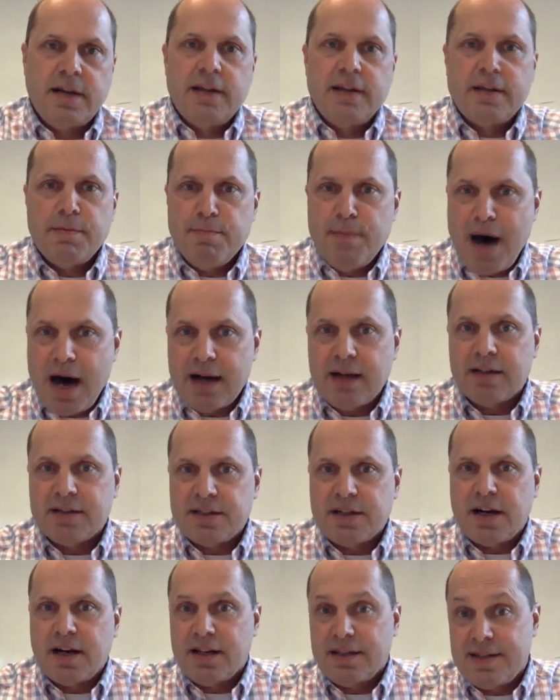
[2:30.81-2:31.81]
The model
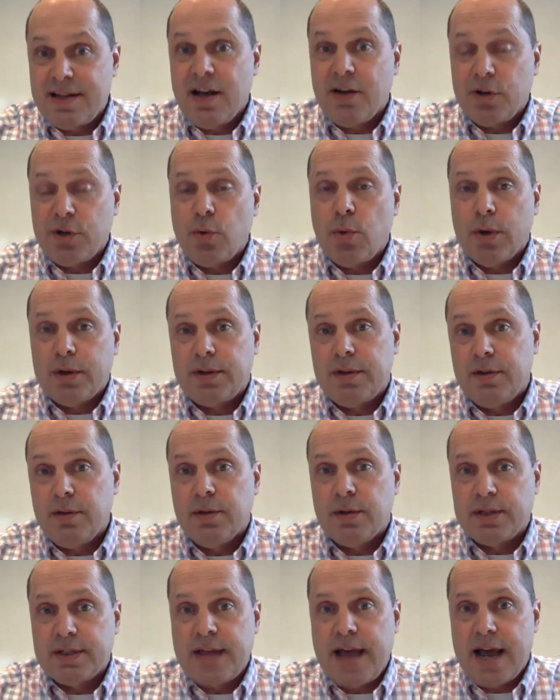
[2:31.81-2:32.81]
isn't going to tell you what to do
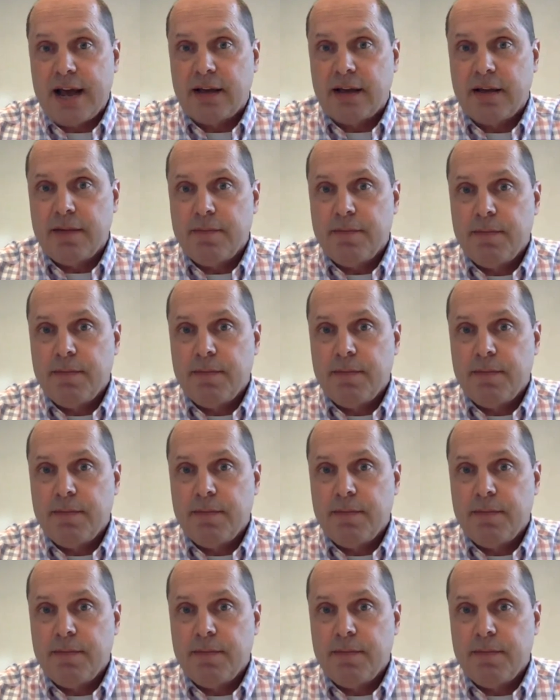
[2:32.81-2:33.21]
exactly.